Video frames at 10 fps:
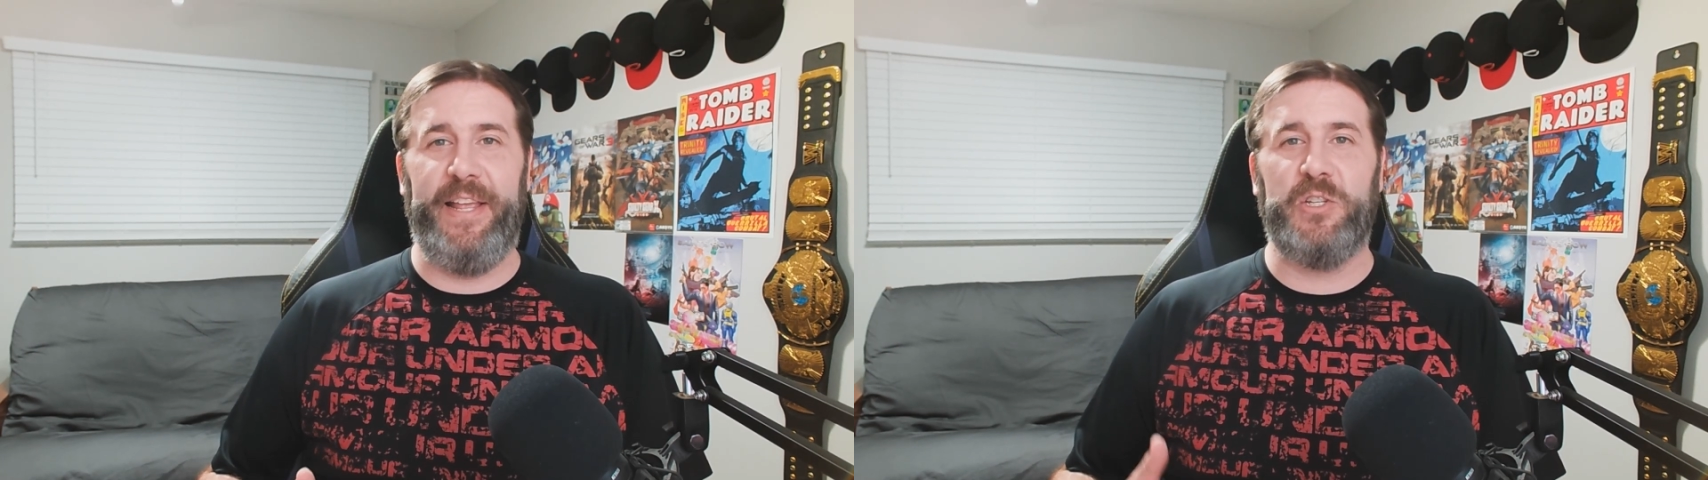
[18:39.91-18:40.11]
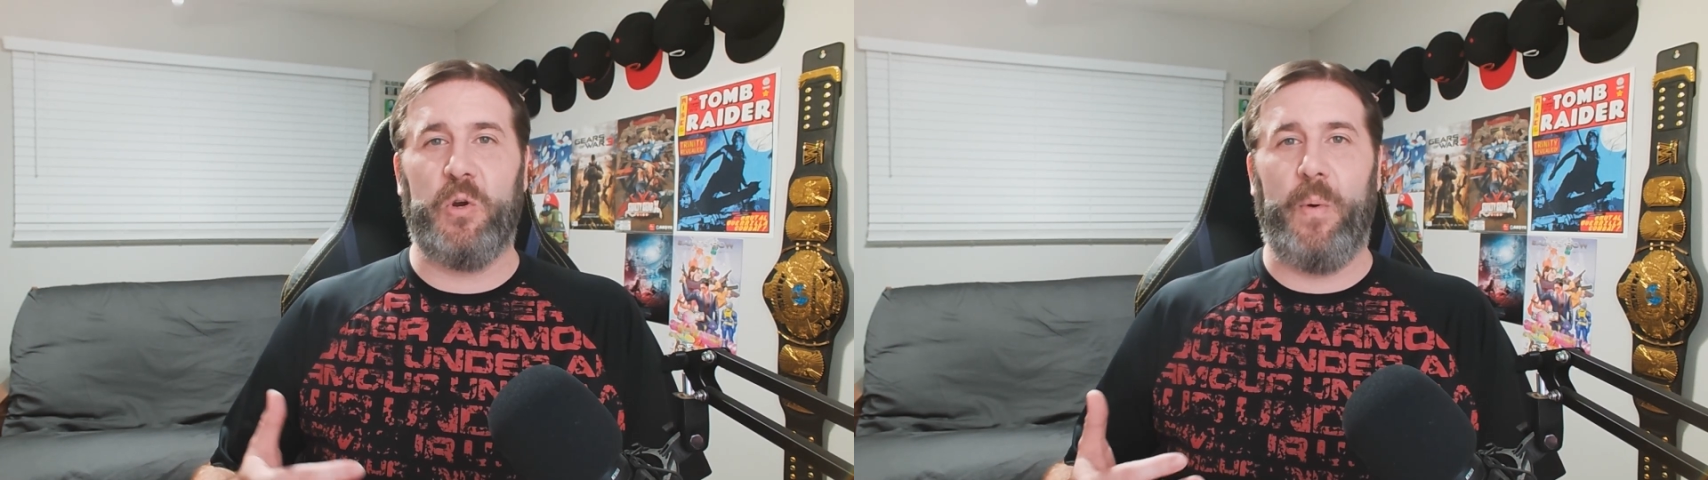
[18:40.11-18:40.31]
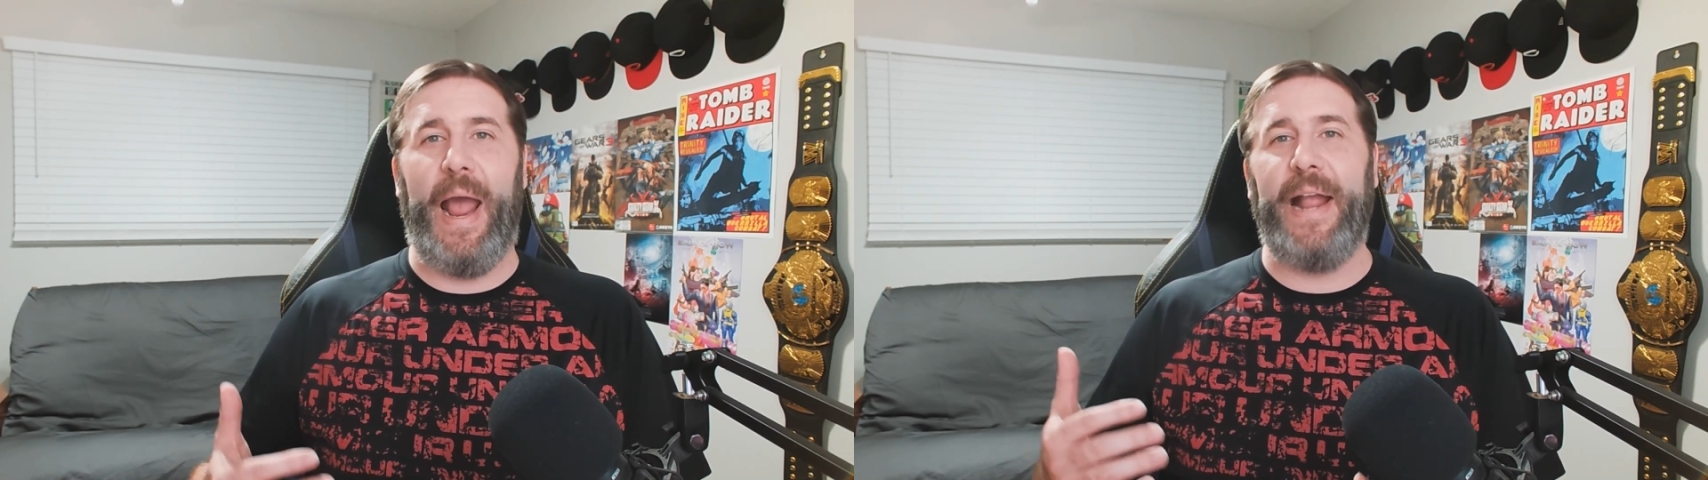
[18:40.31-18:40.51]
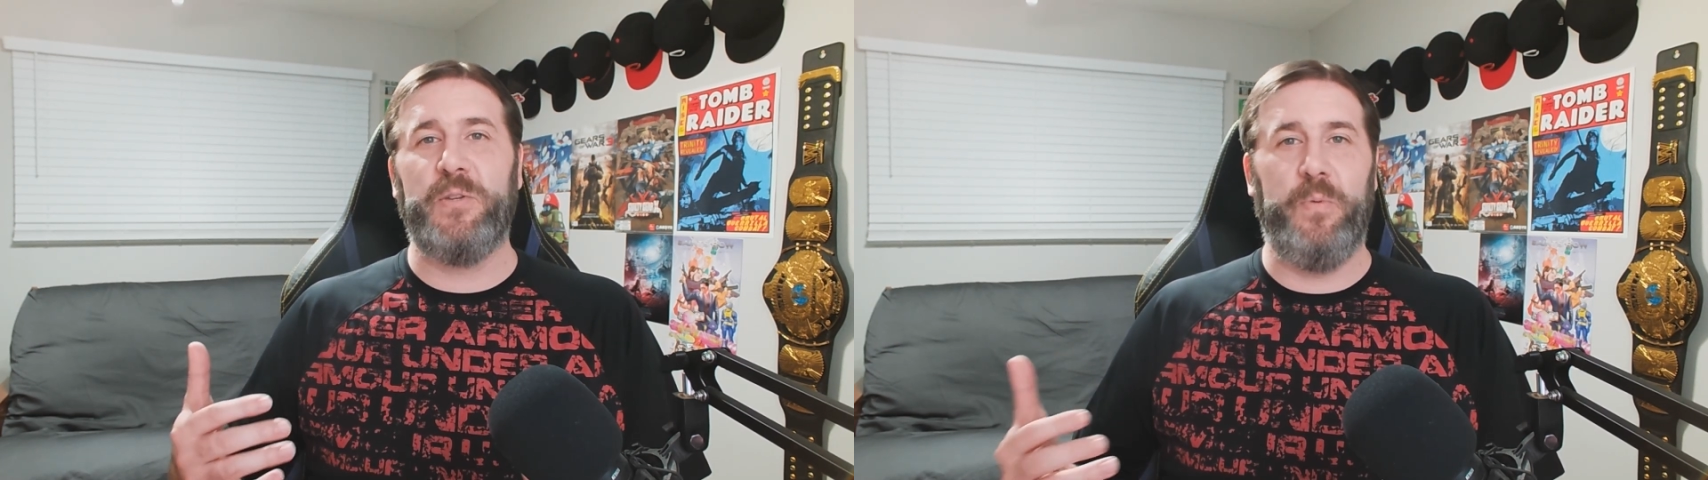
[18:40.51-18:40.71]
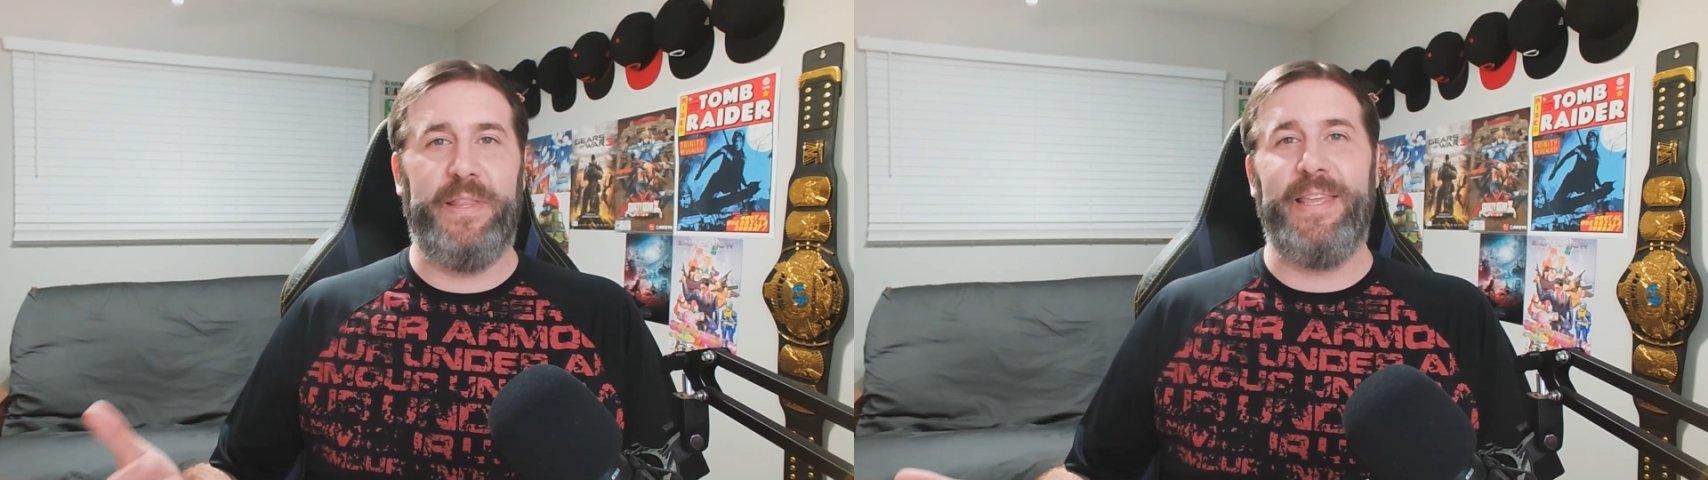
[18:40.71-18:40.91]

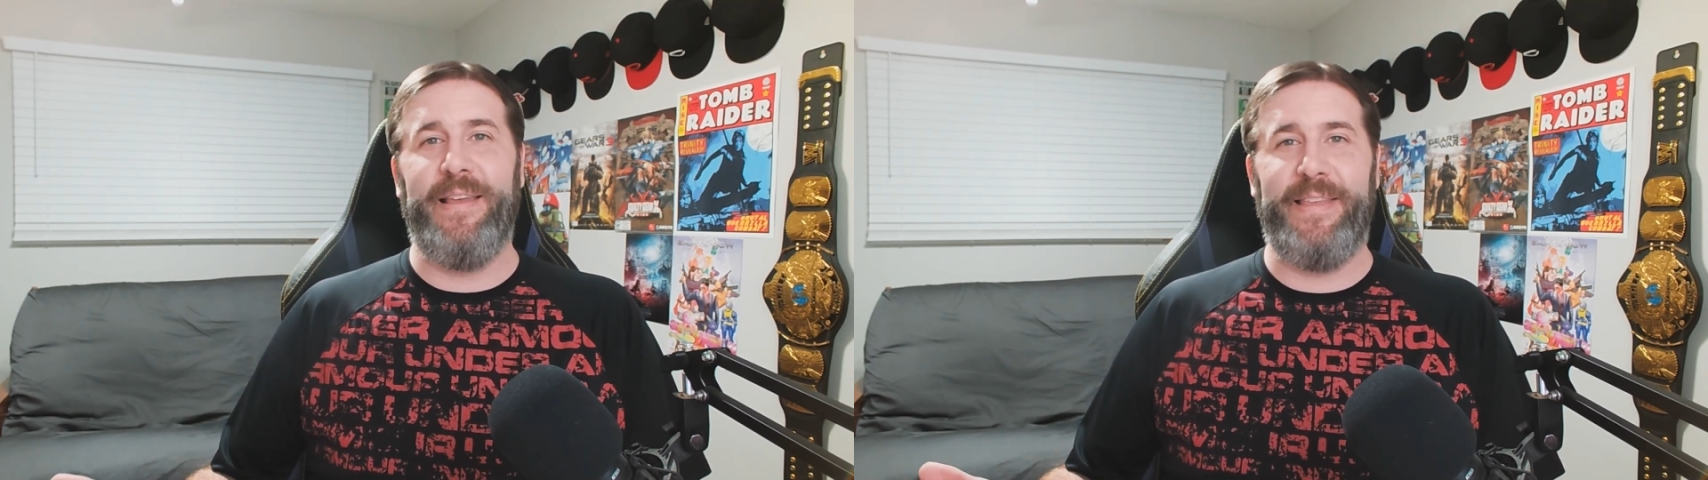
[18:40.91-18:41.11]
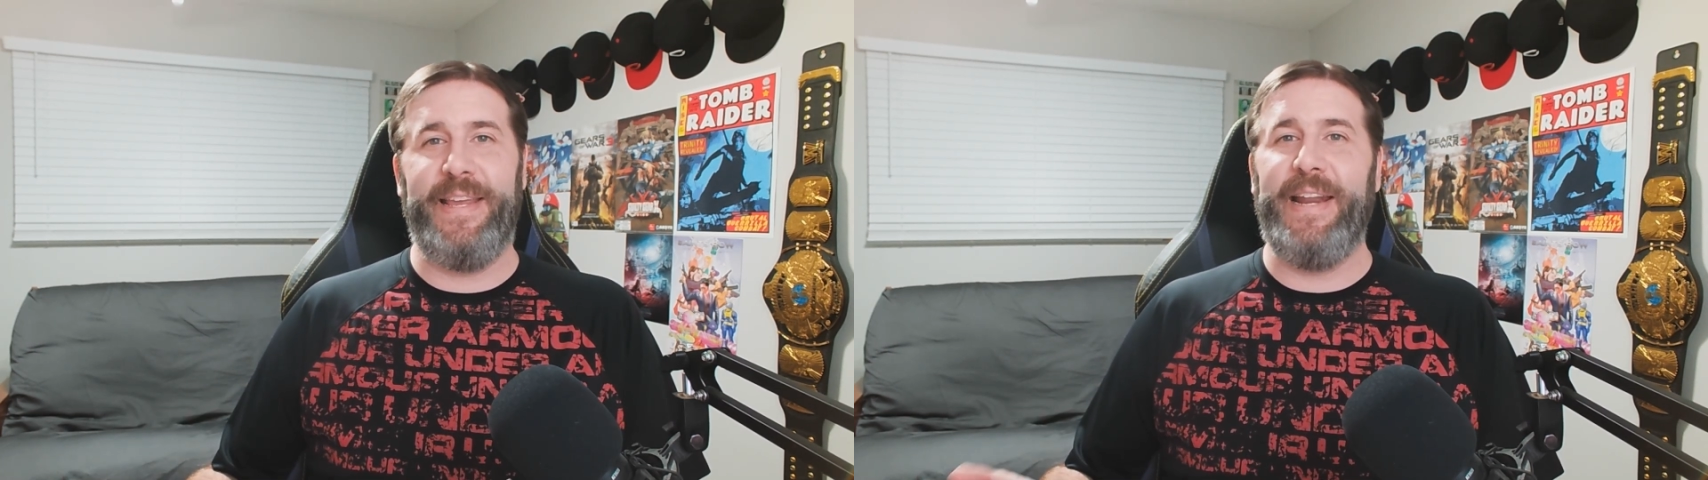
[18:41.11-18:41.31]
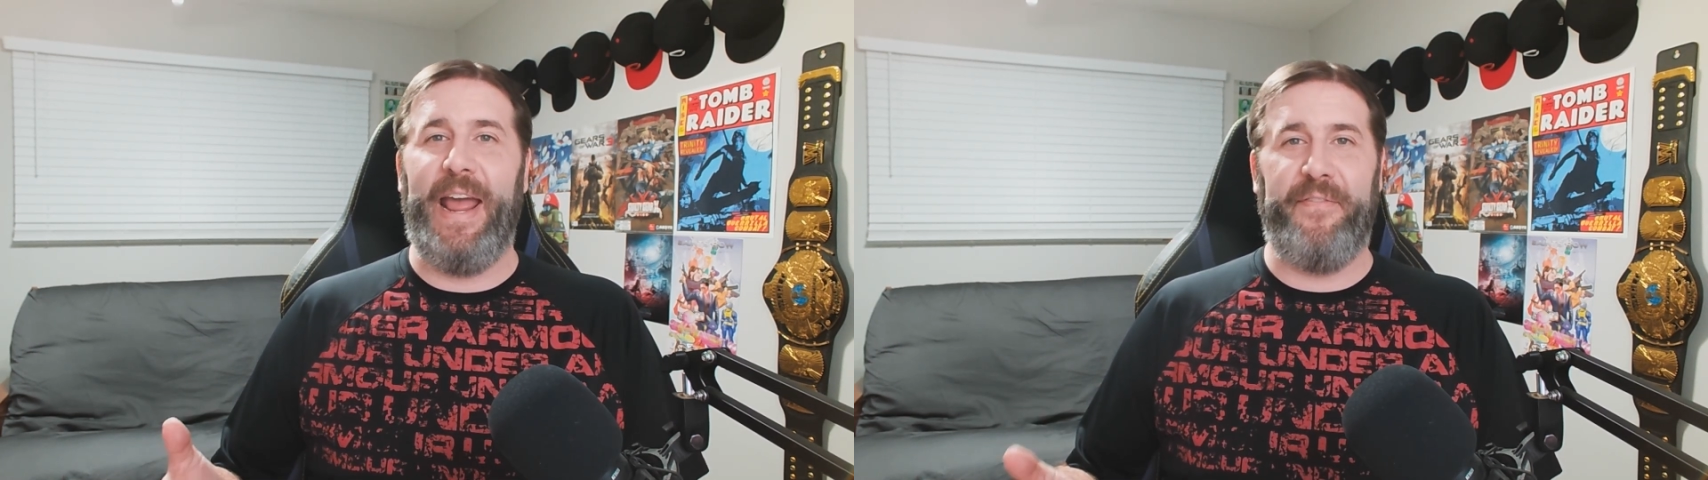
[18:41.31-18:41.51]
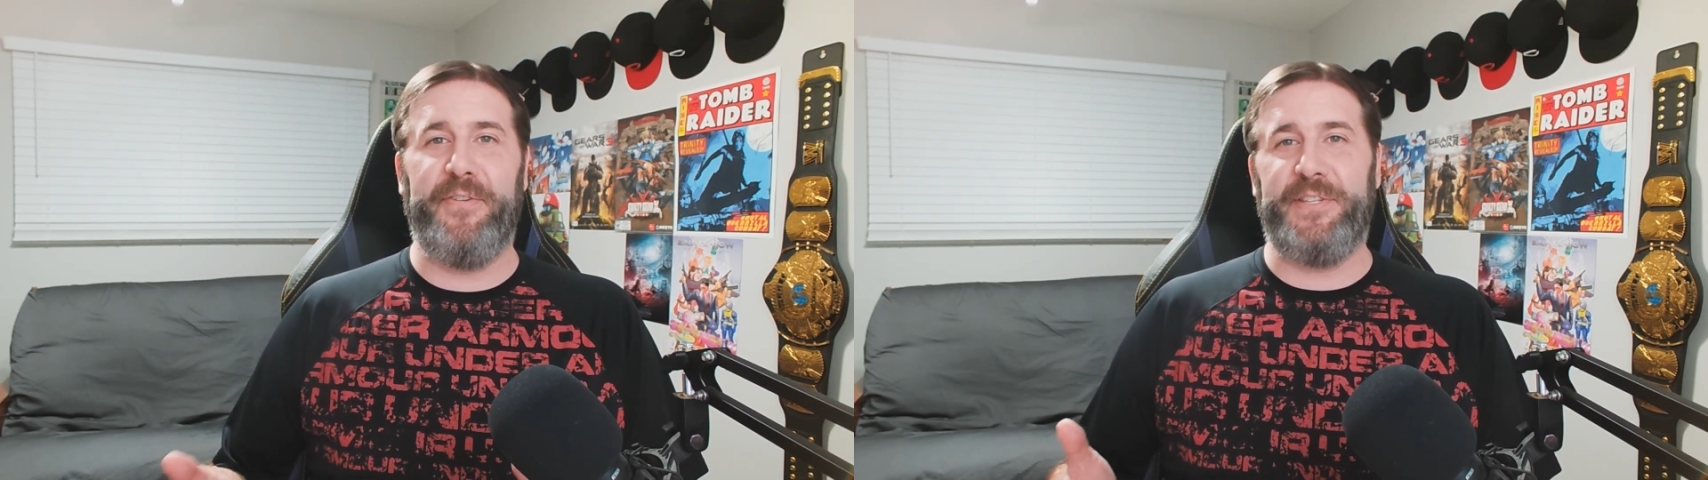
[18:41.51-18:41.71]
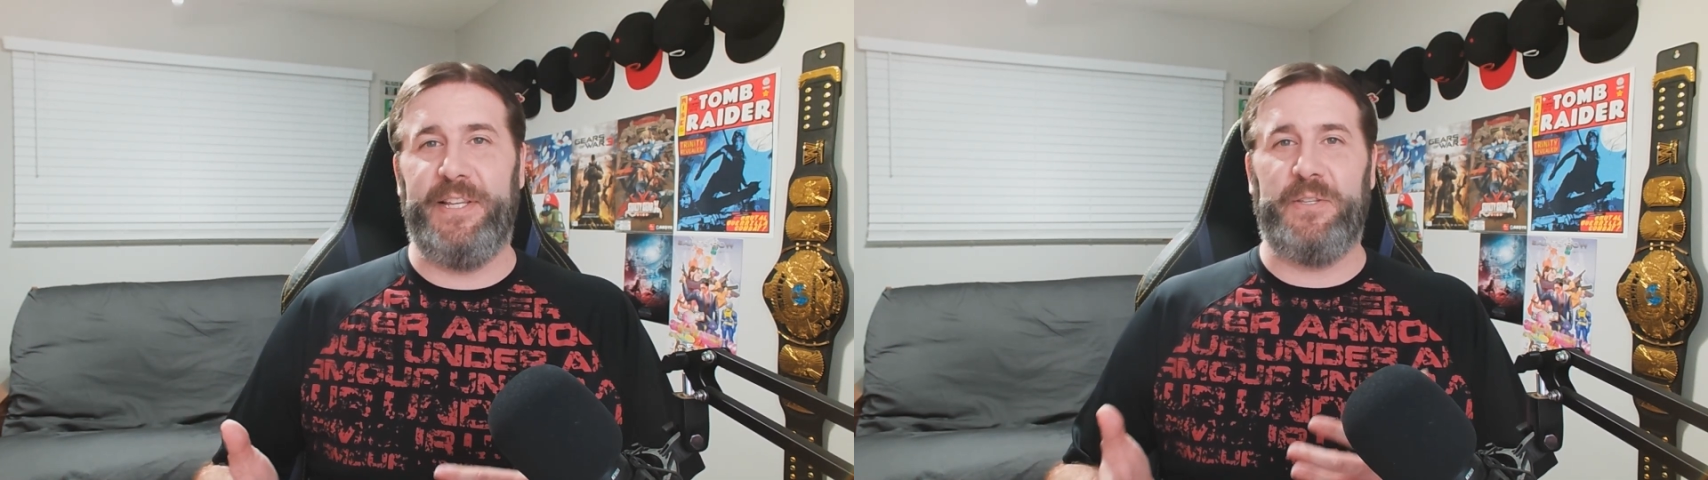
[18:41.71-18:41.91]
interact with the Elite
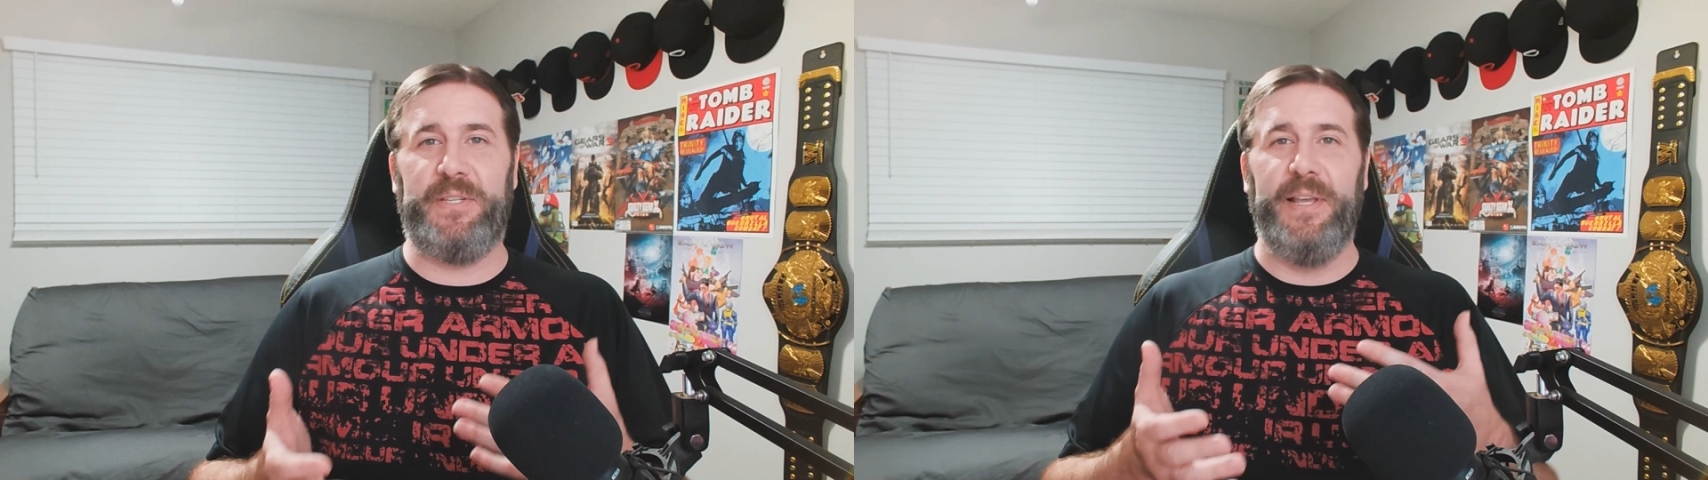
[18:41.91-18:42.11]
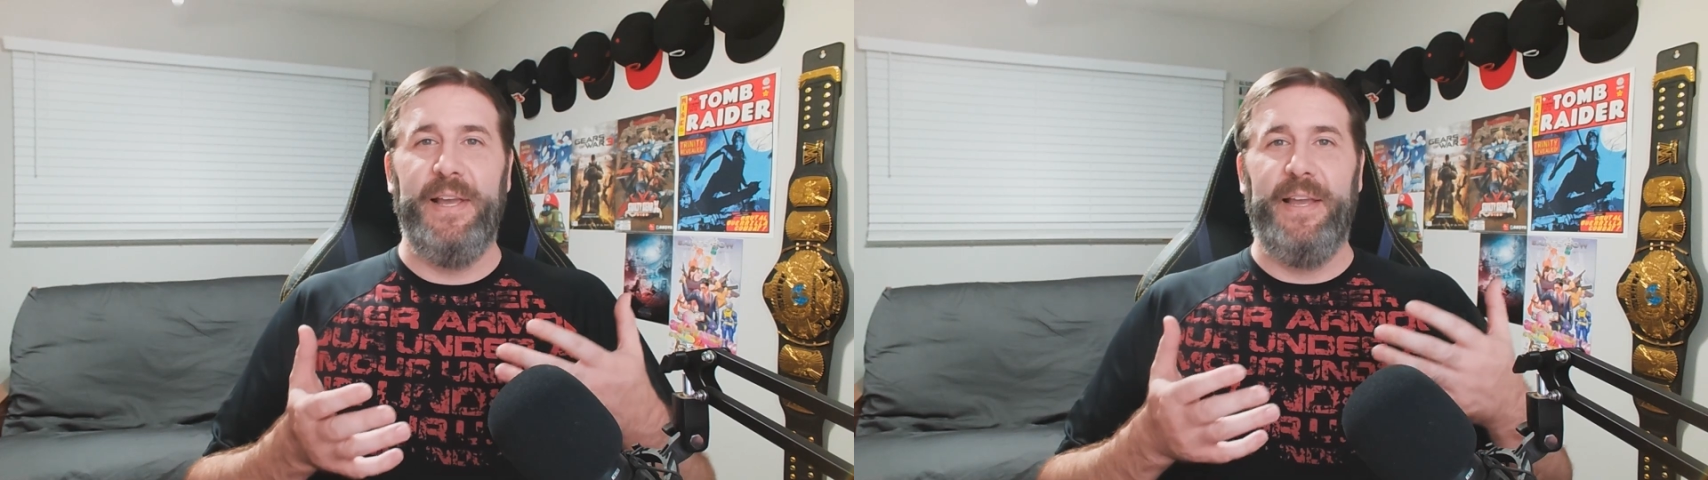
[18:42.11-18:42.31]
ever since